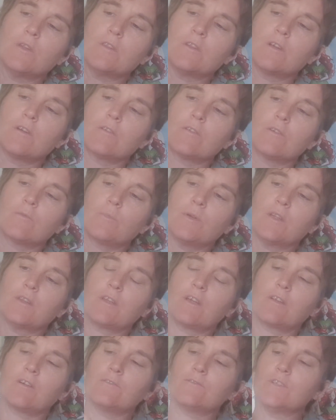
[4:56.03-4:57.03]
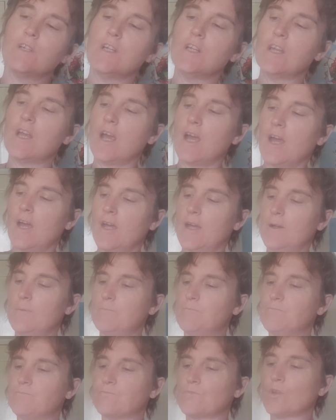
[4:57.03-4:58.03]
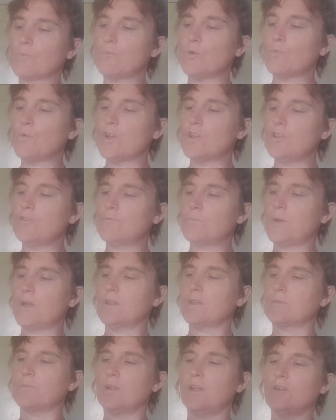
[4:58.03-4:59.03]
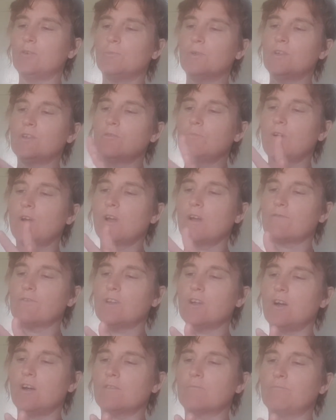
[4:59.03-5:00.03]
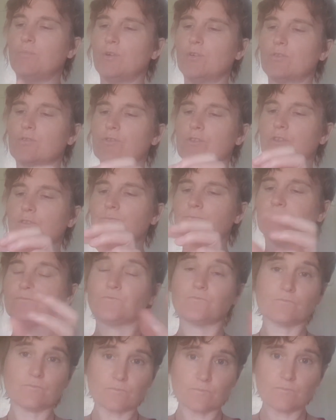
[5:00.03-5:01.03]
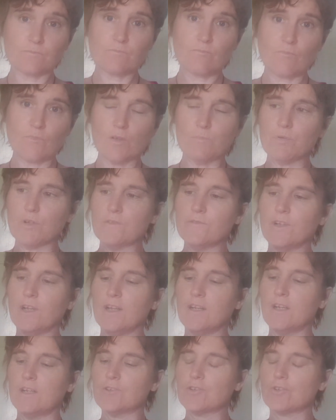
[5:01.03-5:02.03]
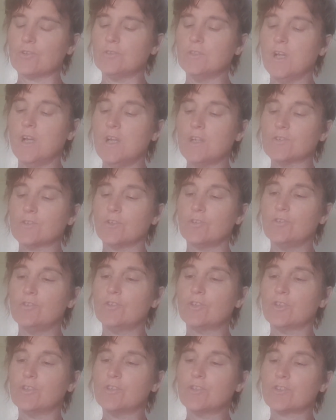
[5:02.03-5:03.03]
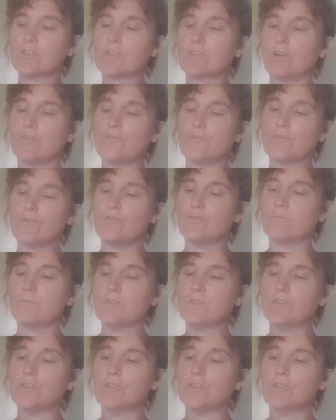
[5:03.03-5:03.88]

there. I'm going to pick that off. But when you've picked them a little bit, you might have the odd bug or two. perfectly natural. So you can just go through them as you